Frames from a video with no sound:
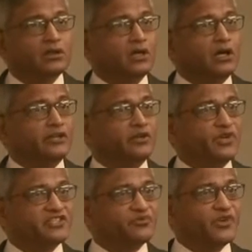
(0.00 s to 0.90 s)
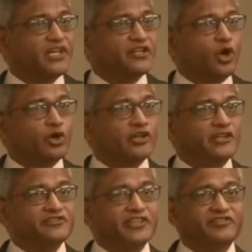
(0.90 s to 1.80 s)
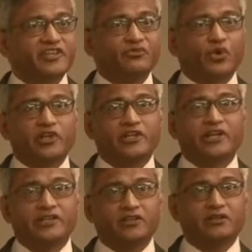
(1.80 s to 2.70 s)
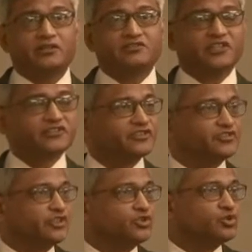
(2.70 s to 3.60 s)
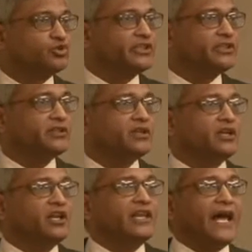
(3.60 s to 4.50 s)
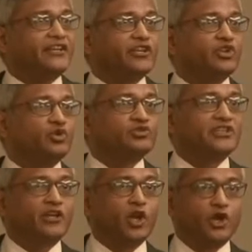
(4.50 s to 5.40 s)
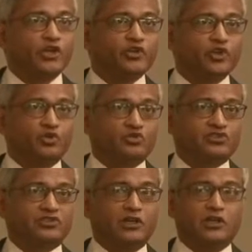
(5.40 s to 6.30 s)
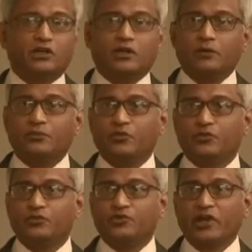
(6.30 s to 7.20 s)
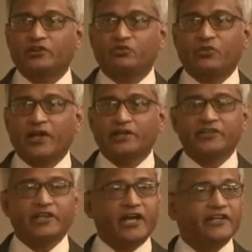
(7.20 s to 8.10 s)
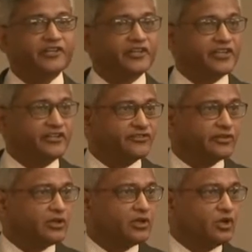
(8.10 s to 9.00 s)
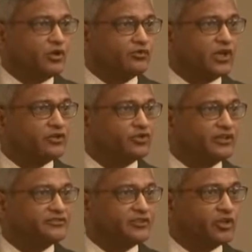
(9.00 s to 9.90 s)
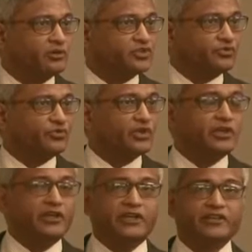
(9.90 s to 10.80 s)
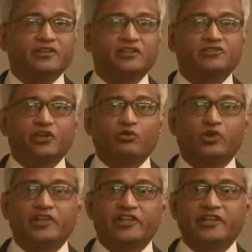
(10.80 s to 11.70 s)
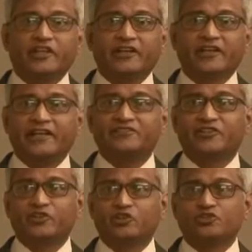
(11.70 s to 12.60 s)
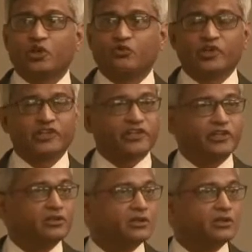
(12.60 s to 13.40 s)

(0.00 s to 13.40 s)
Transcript: Uh, the Westphalian order in 1648 suggested to the latitudes and longitudes, uh, trying to find the identities of countries in terms of internal sovereignty and external sovereignty.